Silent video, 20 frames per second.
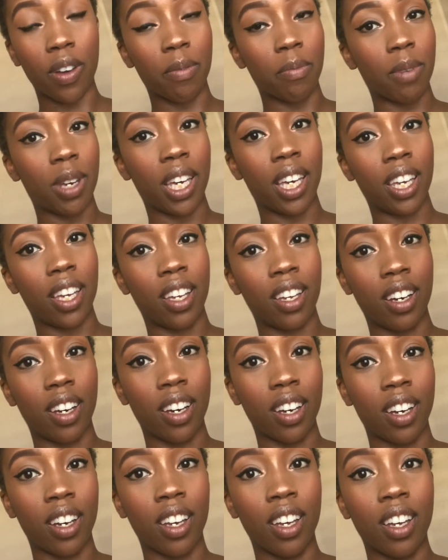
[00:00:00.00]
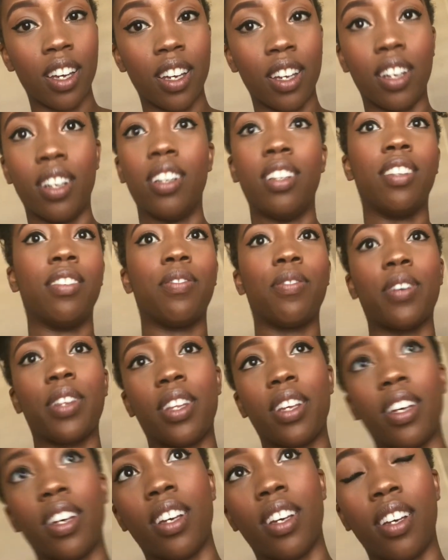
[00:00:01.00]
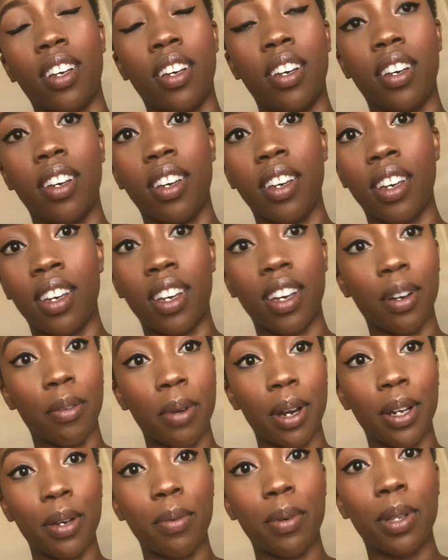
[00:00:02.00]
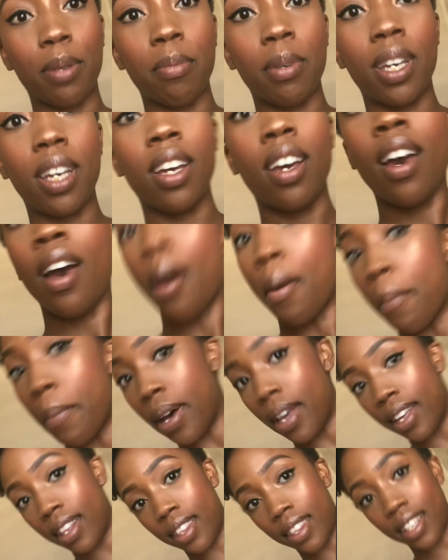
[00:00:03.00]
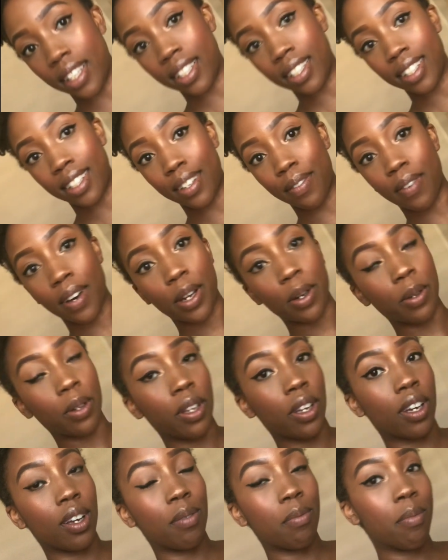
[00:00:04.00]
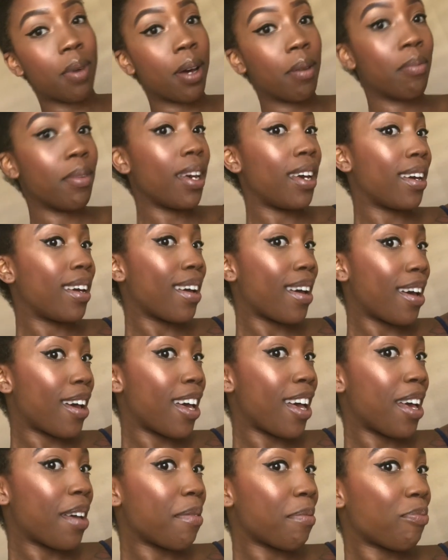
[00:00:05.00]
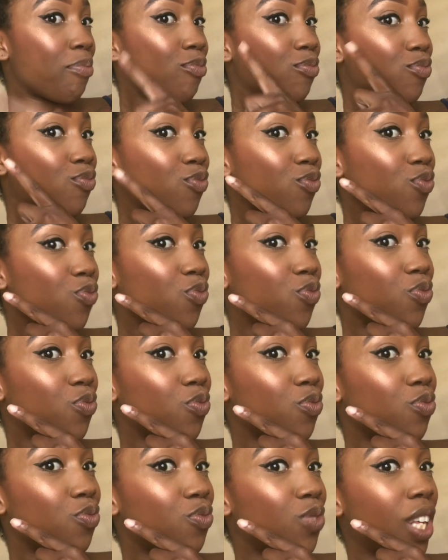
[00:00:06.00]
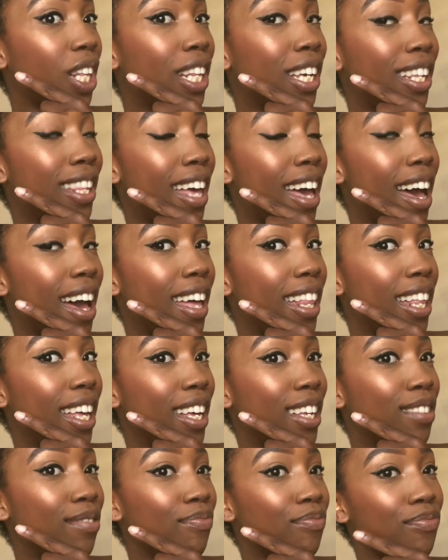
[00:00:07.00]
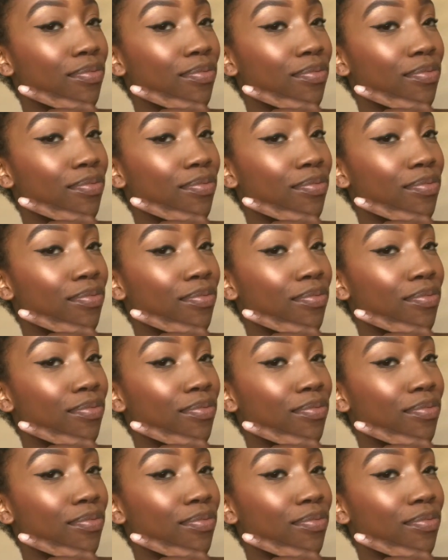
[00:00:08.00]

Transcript: of me for the get ready with me. But this is the final look of my makeup. Look at that highlight.